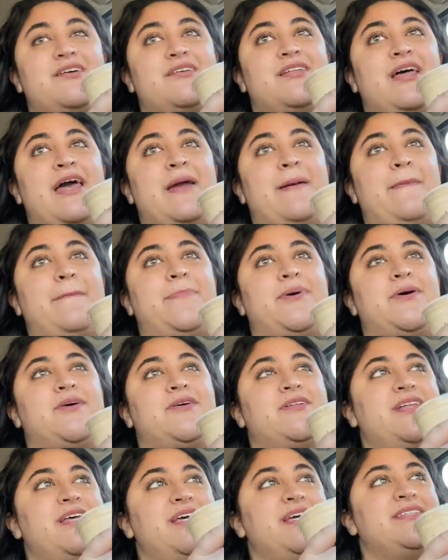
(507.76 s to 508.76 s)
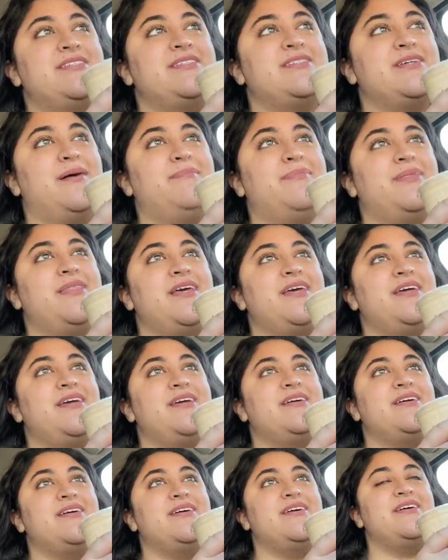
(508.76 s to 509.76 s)
like pulling
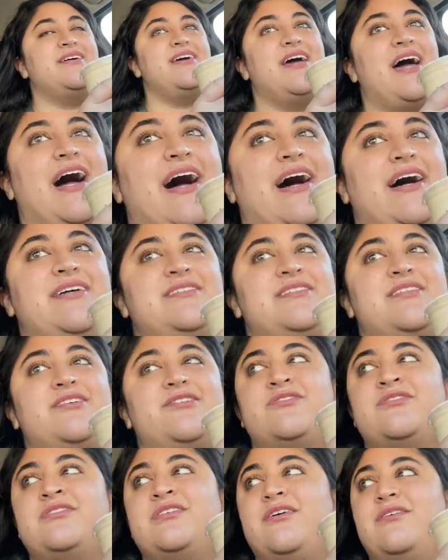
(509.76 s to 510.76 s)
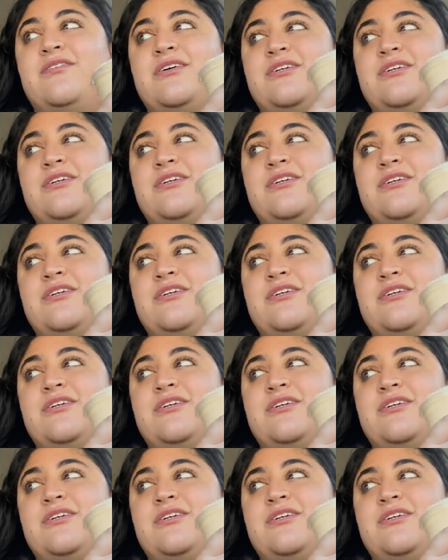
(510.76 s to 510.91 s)
something as they're slowly